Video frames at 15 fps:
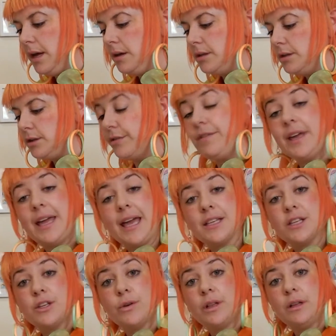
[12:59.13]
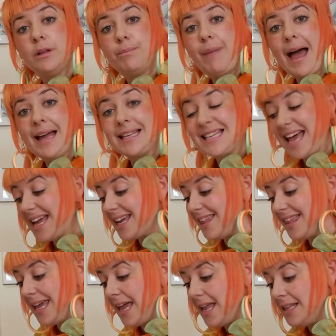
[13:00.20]
Don't forget to do a little back tack
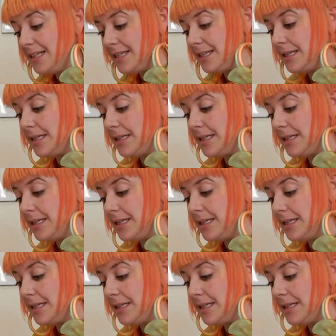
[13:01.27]
at the end.